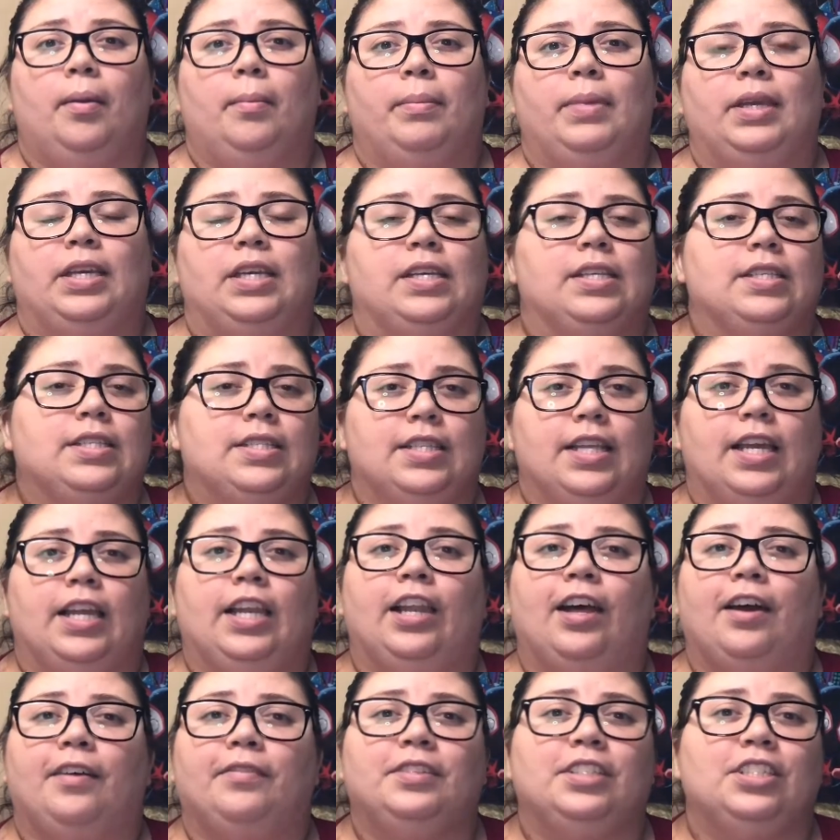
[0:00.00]
because they
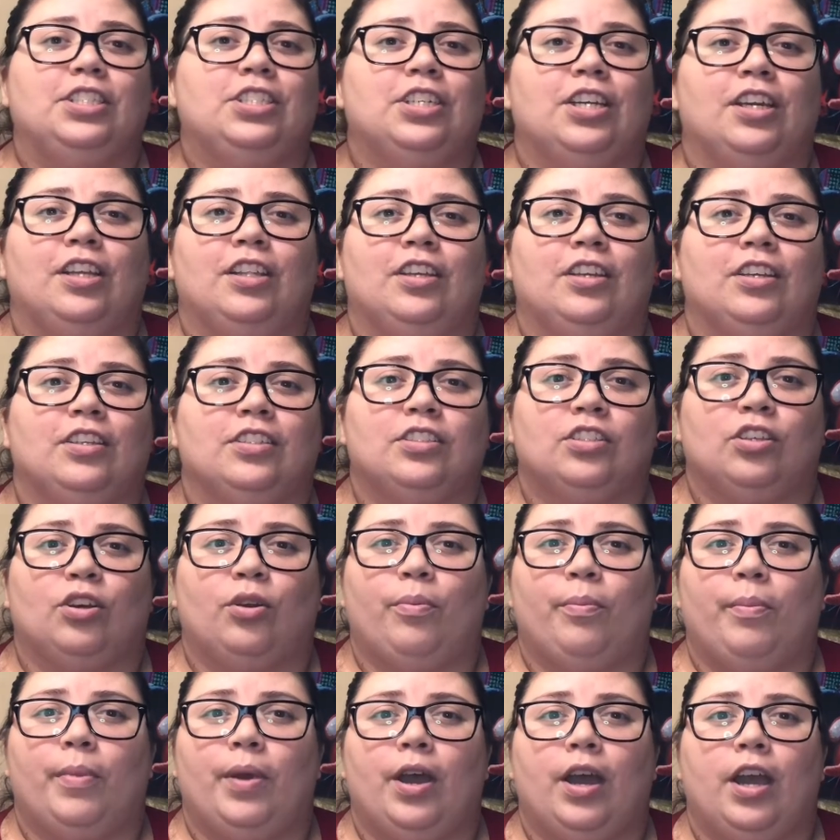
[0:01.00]
loved each other
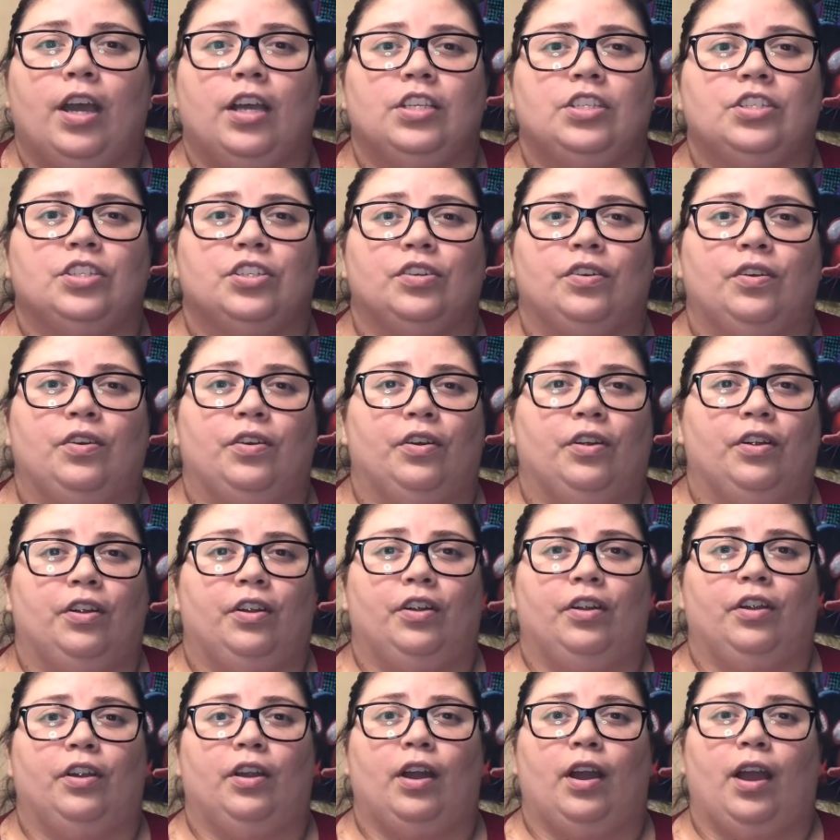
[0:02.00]
so much,
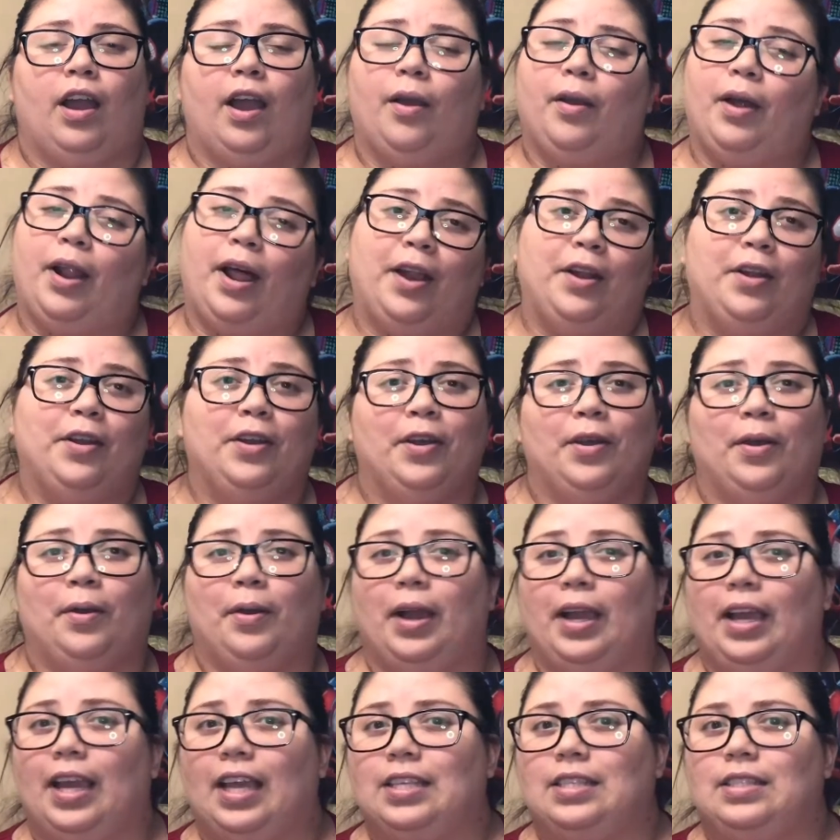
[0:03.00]
or I don't know.
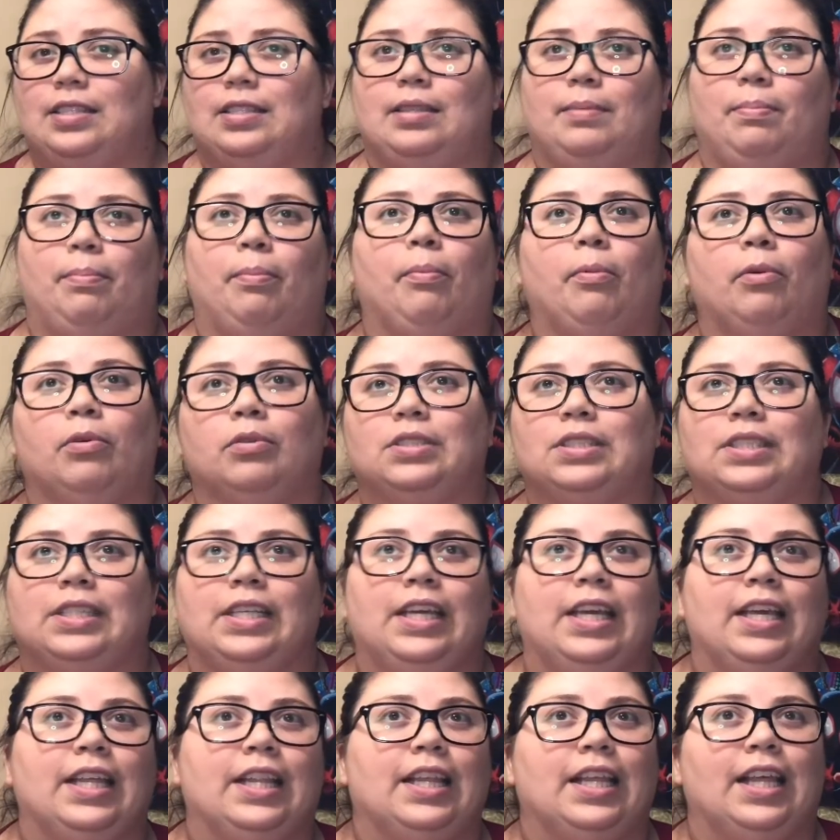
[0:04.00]
I guess we'll
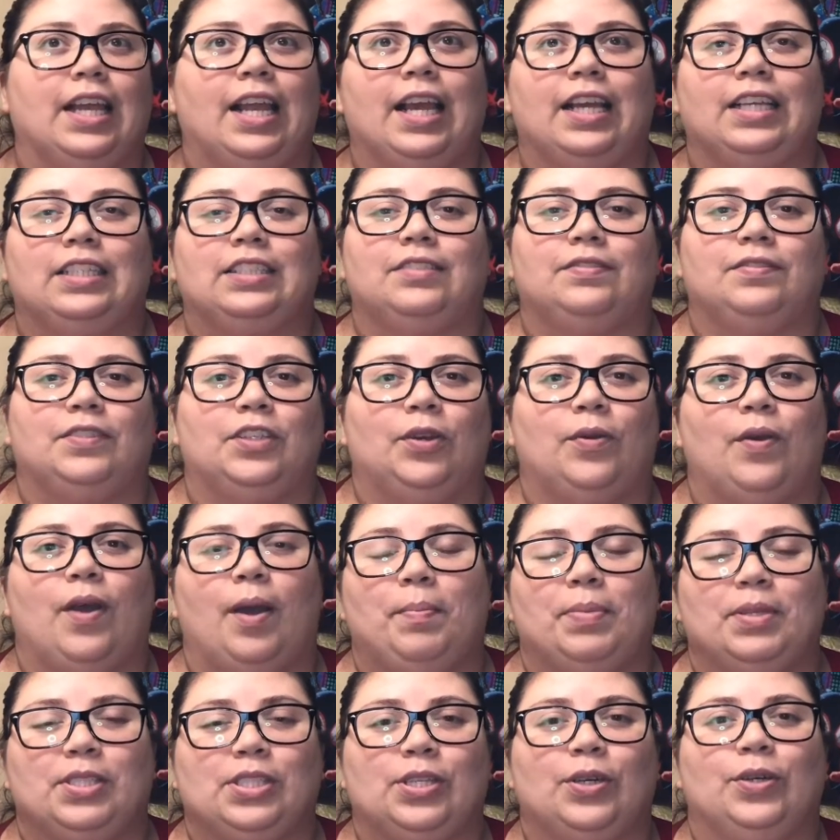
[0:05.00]
see in the next few
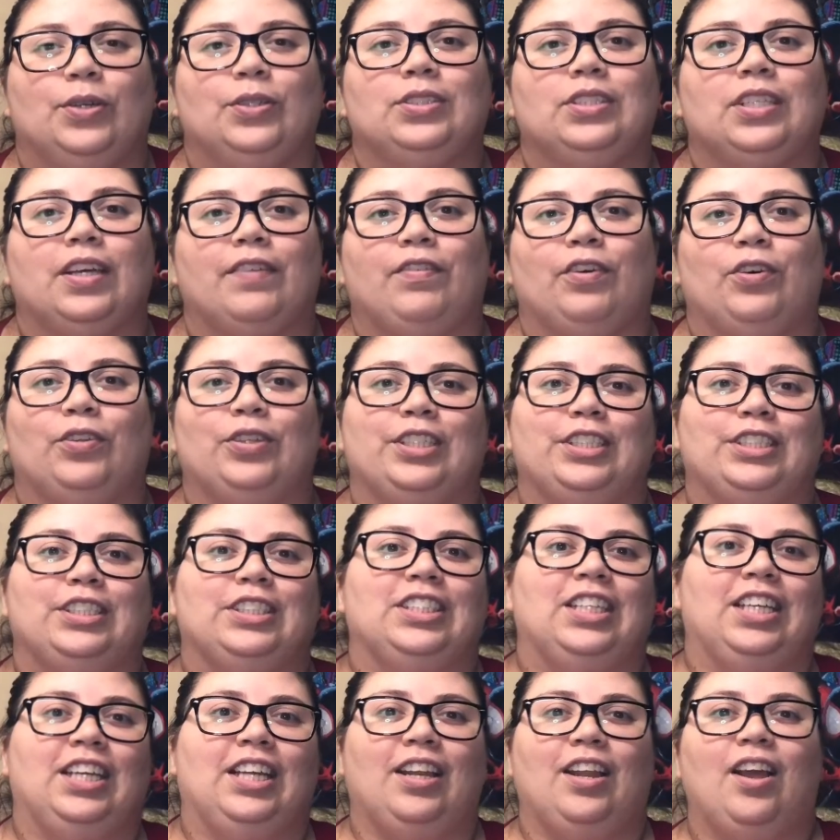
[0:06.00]
episodes. I've only
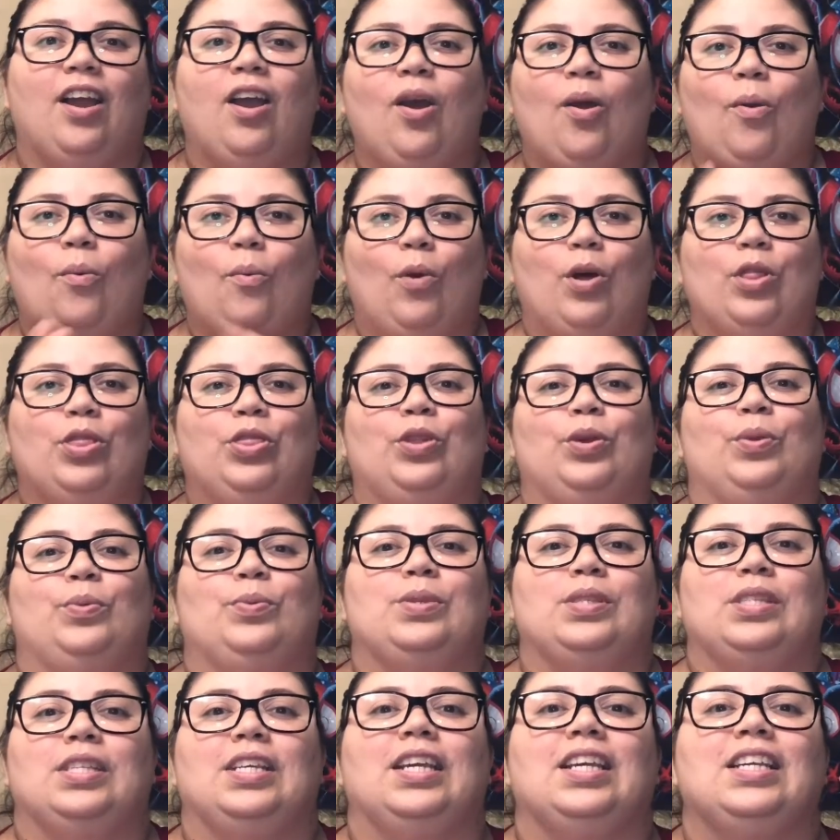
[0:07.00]
seen 1
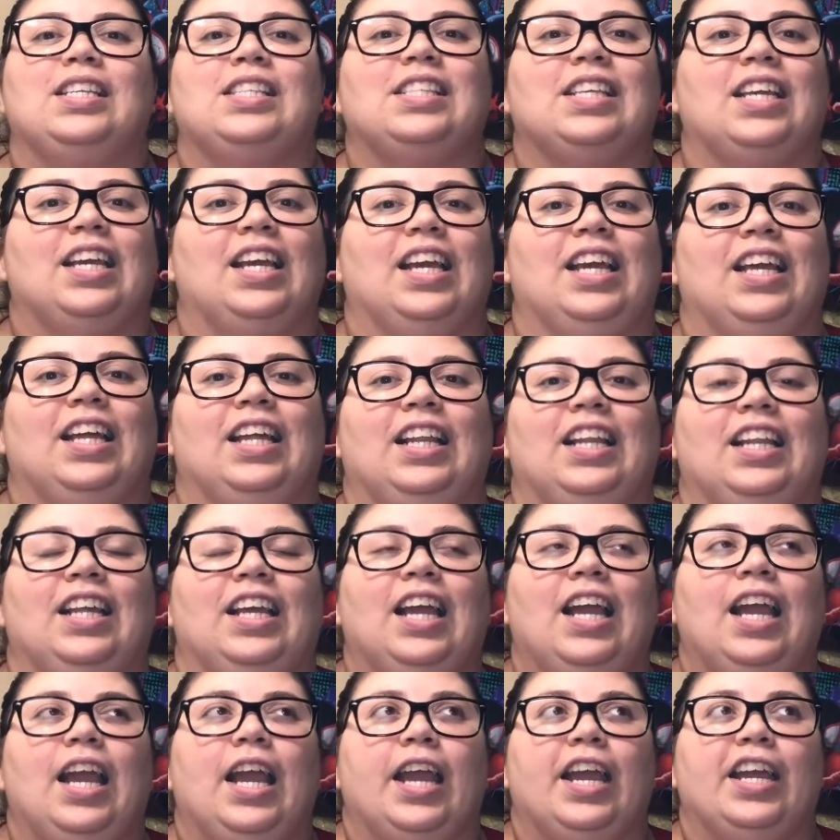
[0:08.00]
through 6, and
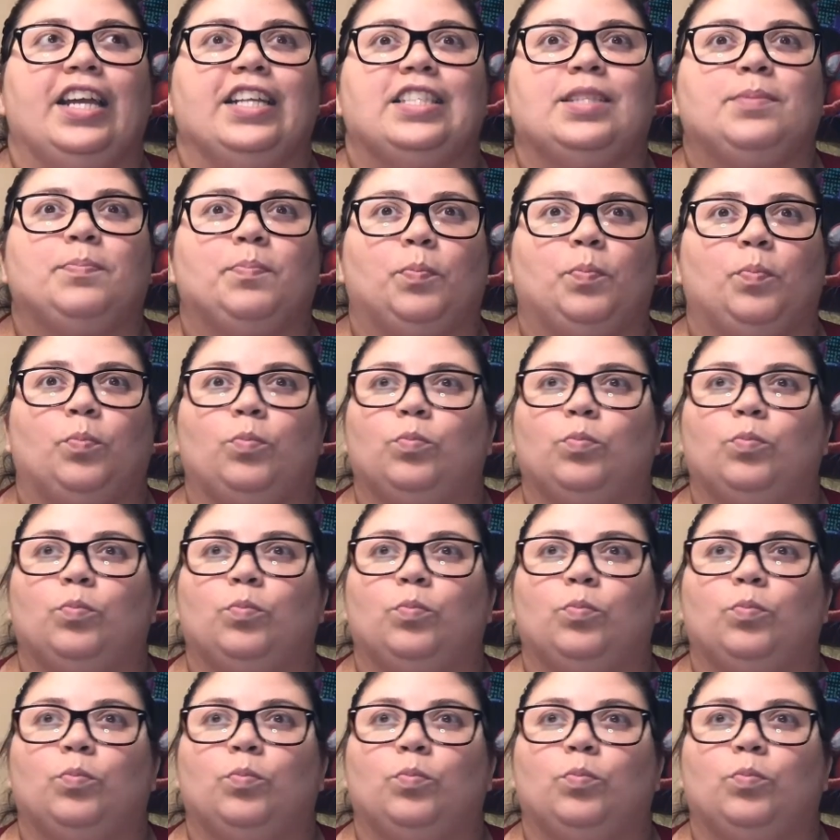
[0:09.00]
it's